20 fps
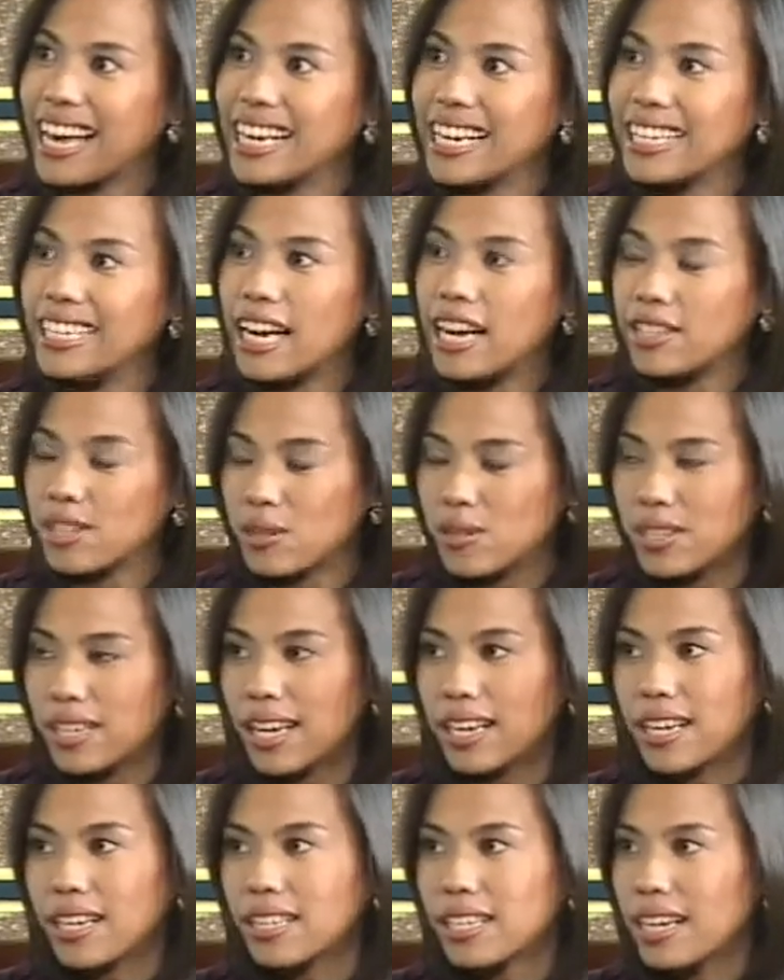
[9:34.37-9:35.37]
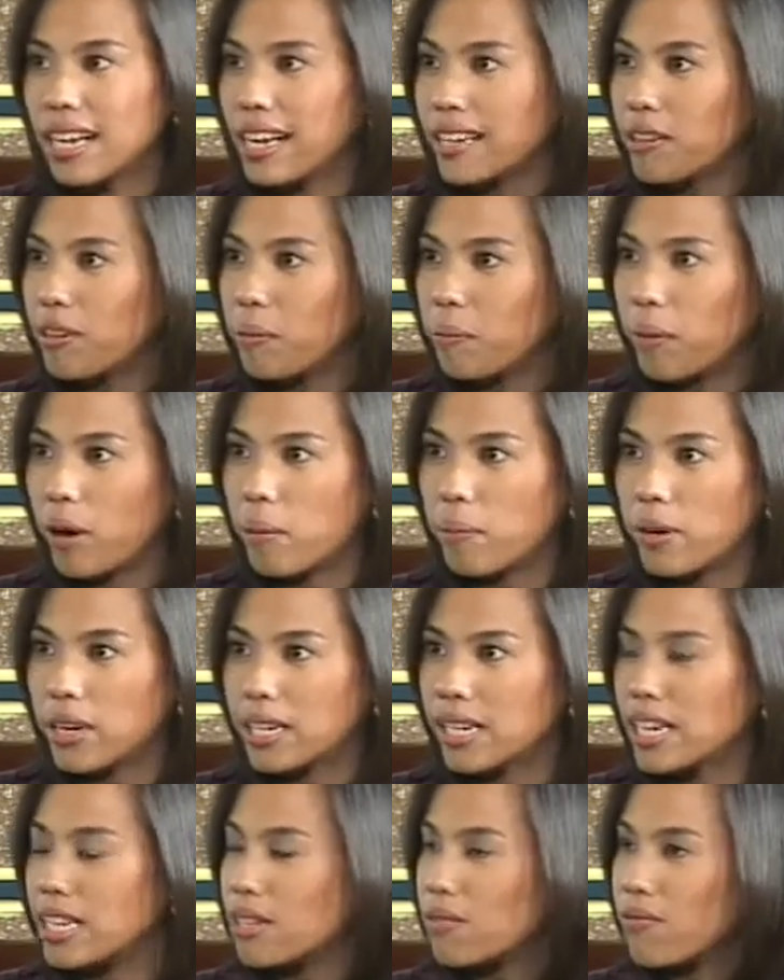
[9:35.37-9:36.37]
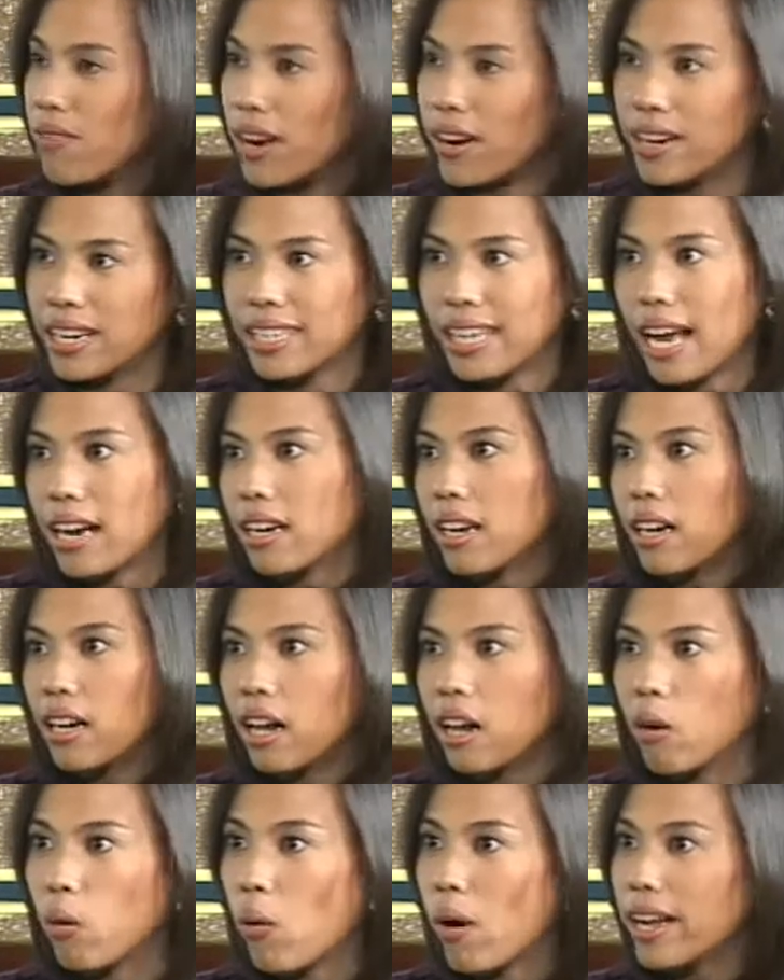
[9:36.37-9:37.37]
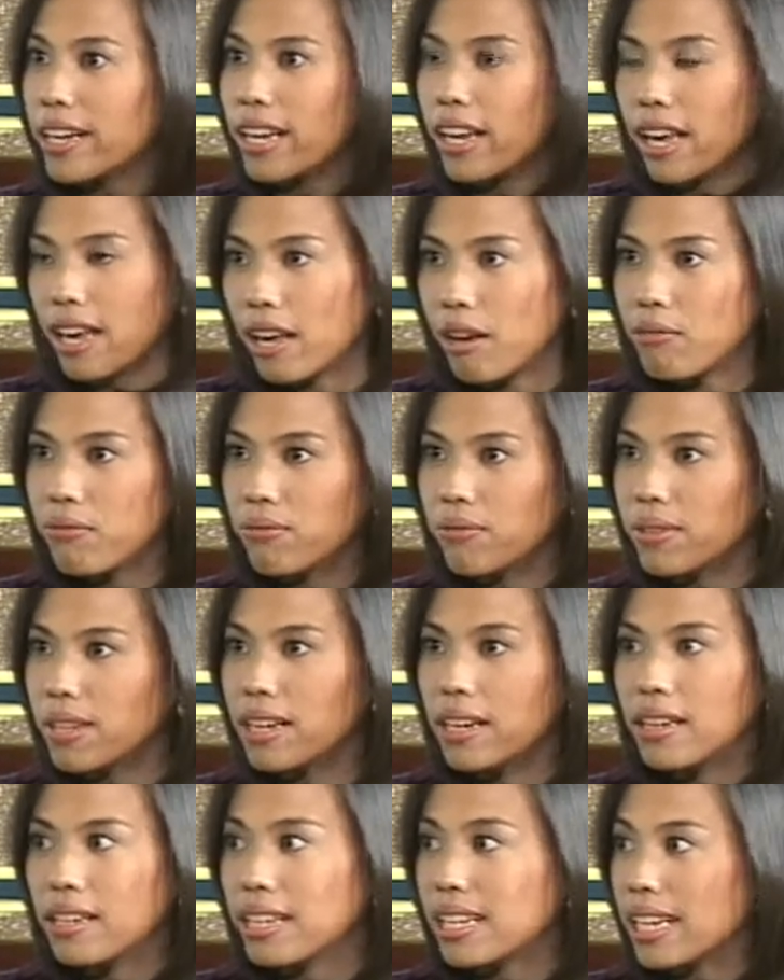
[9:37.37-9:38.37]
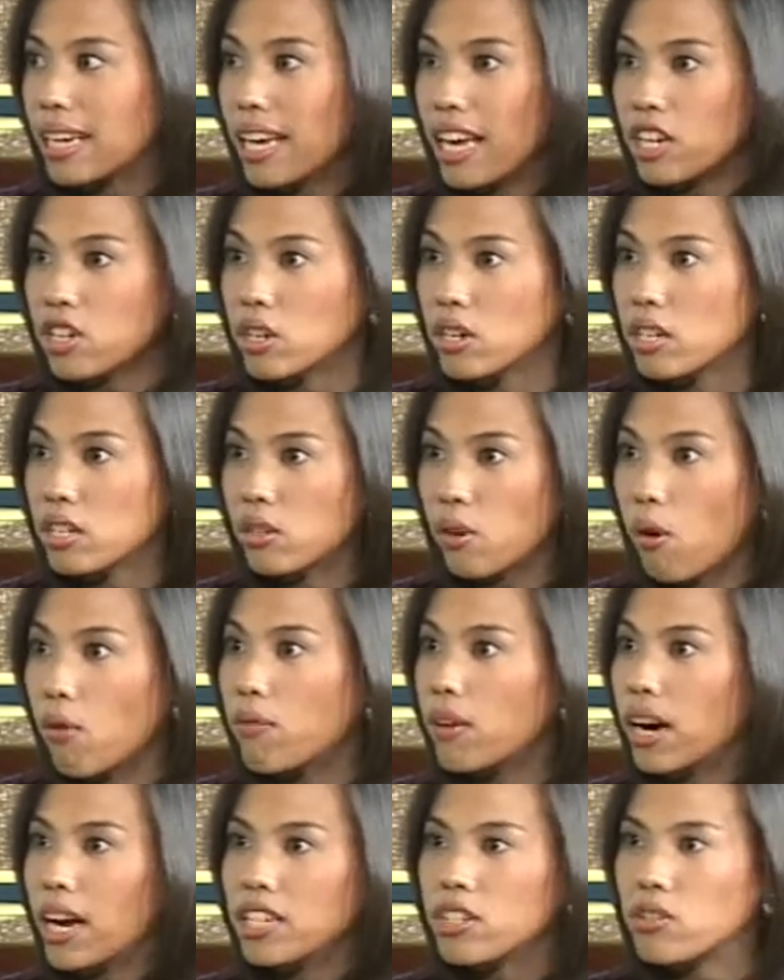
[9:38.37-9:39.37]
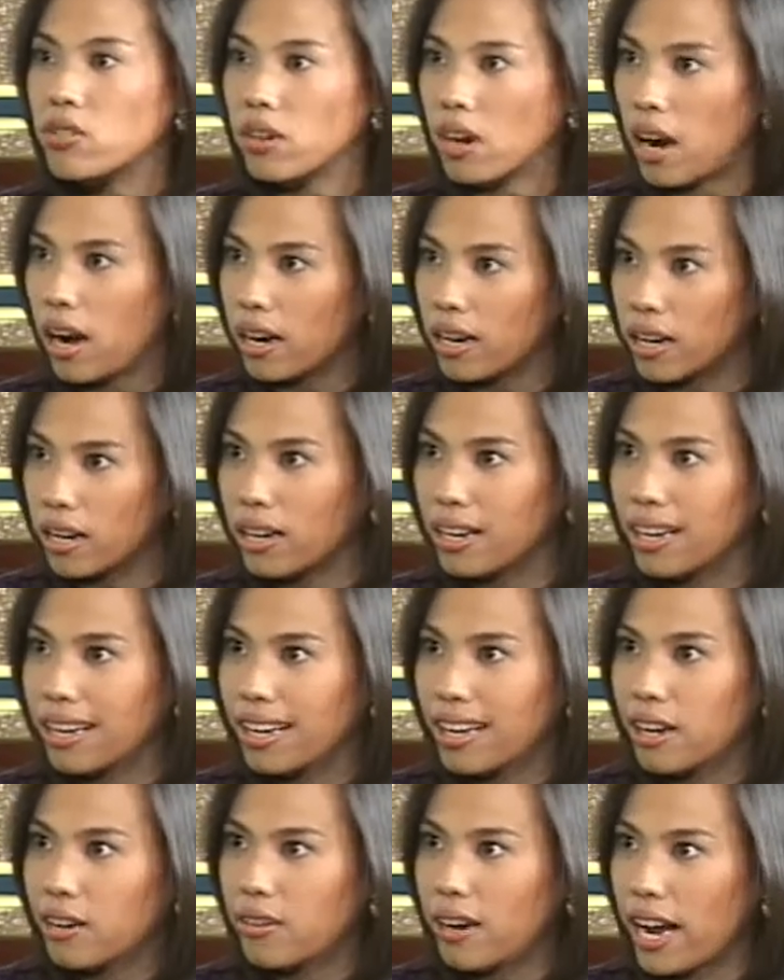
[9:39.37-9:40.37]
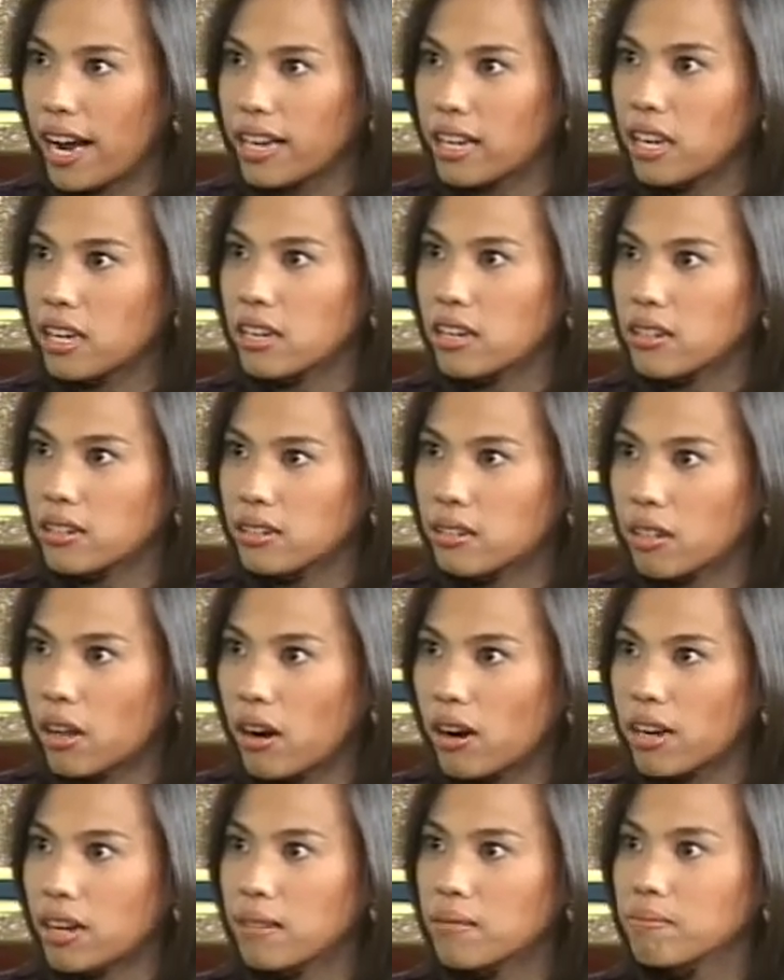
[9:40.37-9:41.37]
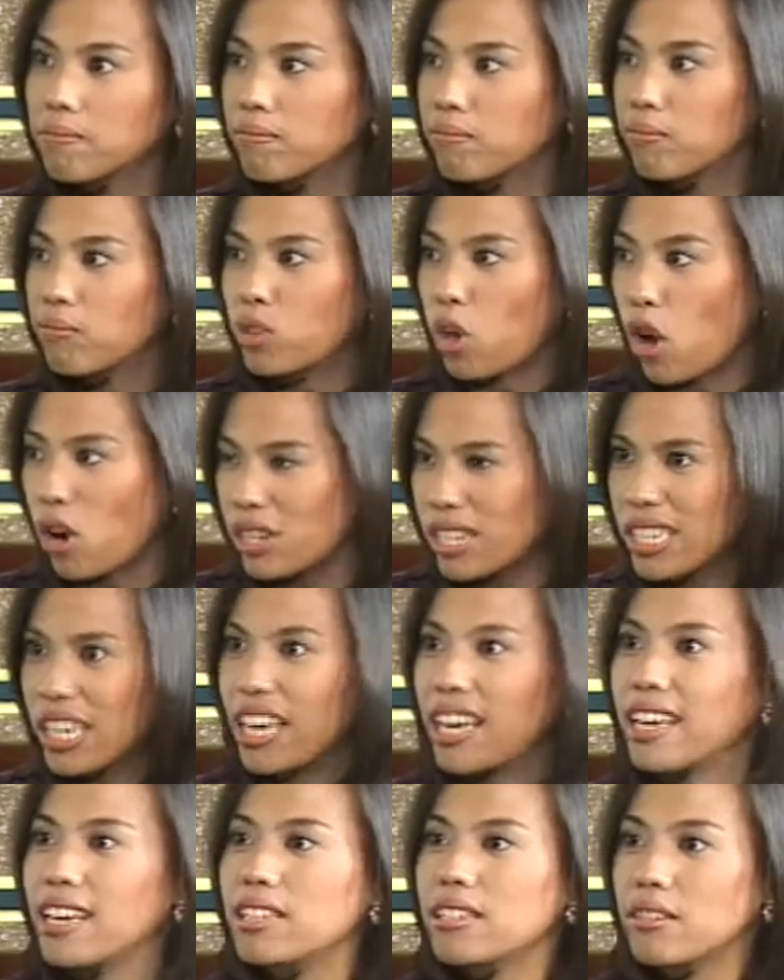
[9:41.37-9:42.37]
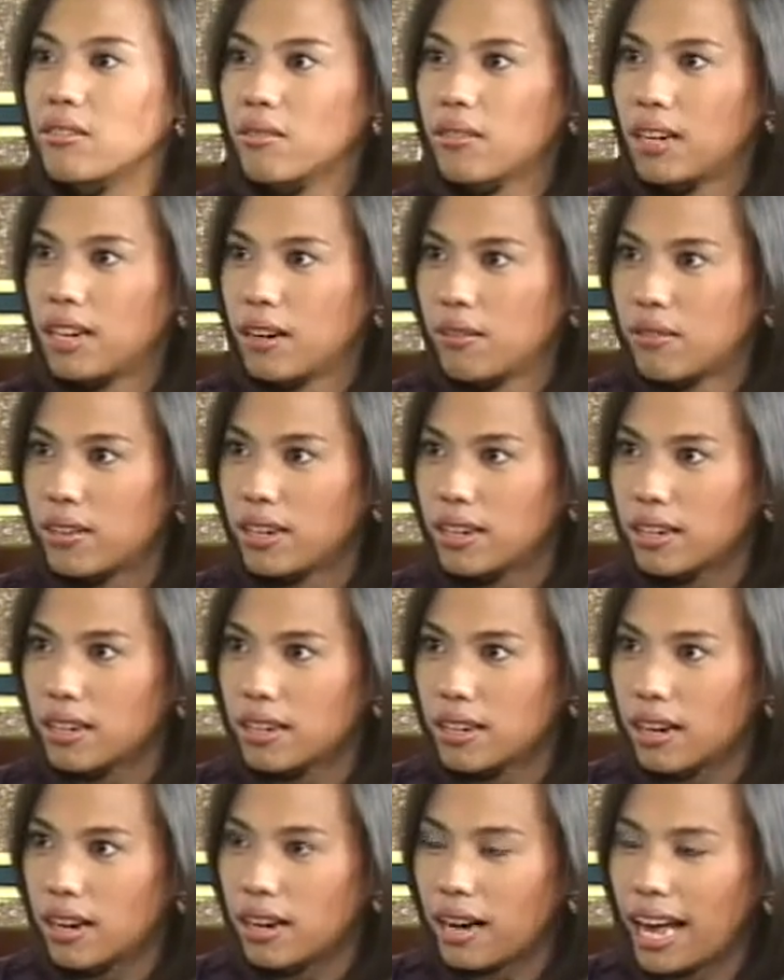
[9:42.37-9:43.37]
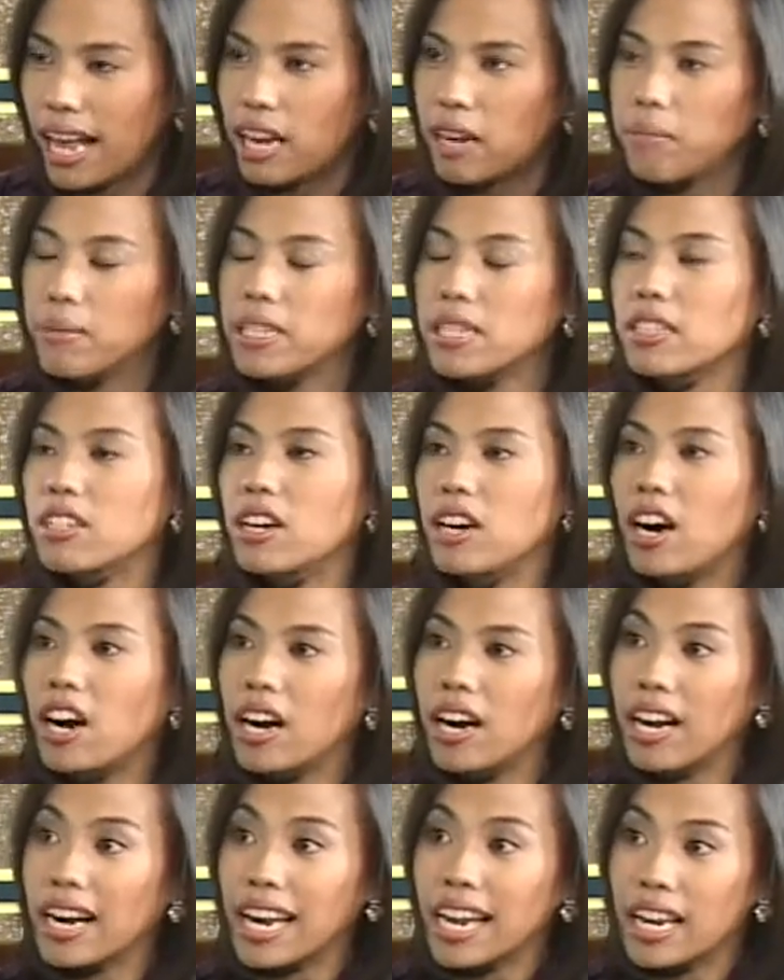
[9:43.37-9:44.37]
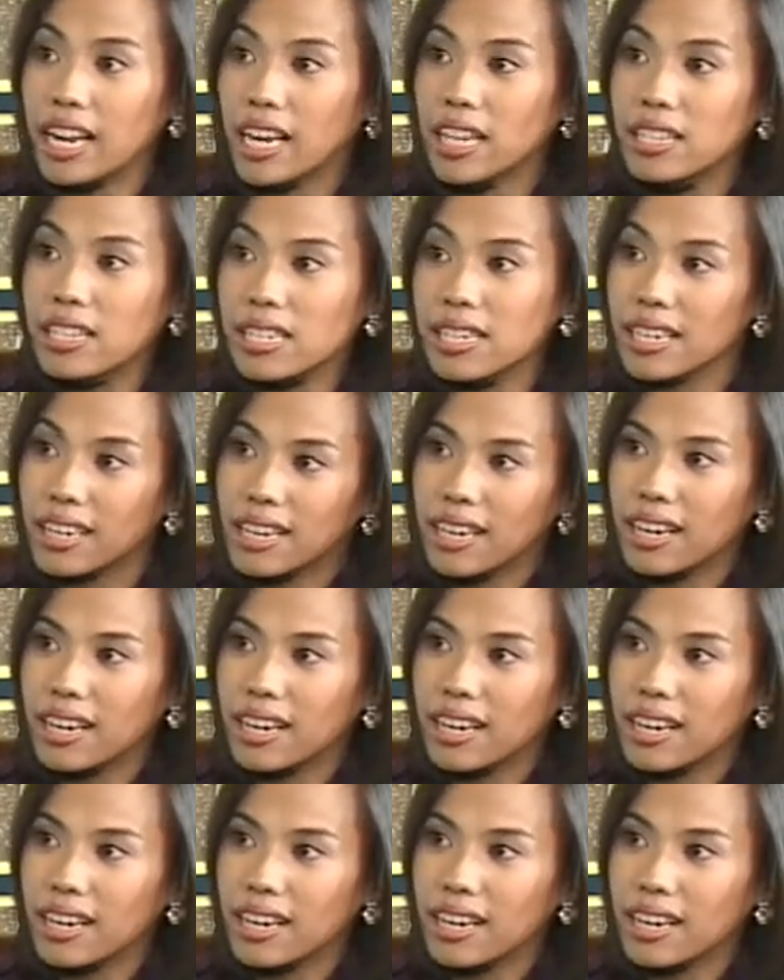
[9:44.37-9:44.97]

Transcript: And then, as you said, intellectual property is very technical. What if the litigation is over a drug, right? And you're talking toxins and whatever the elements there are in it.